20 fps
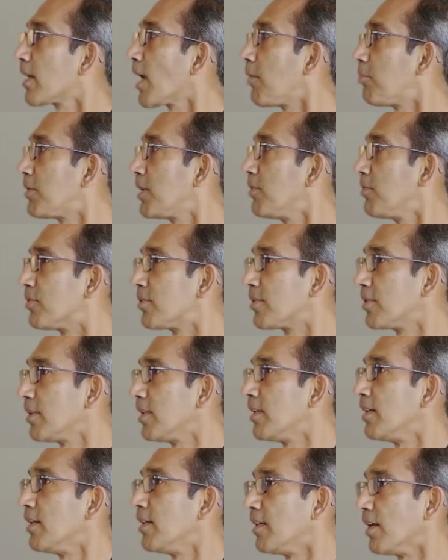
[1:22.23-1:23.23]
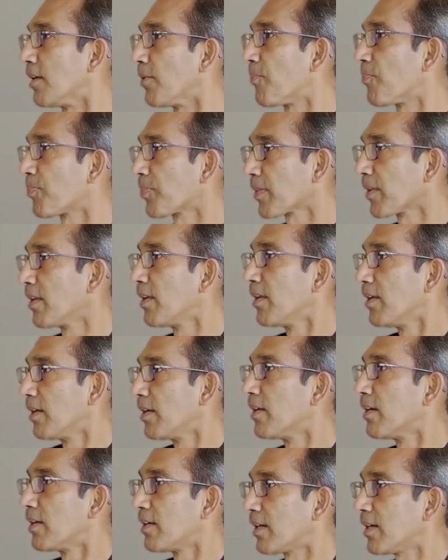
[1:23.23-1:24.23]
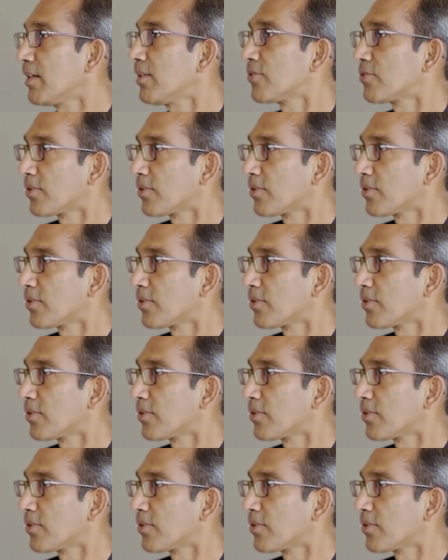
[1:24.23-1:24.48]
captives in India. Right.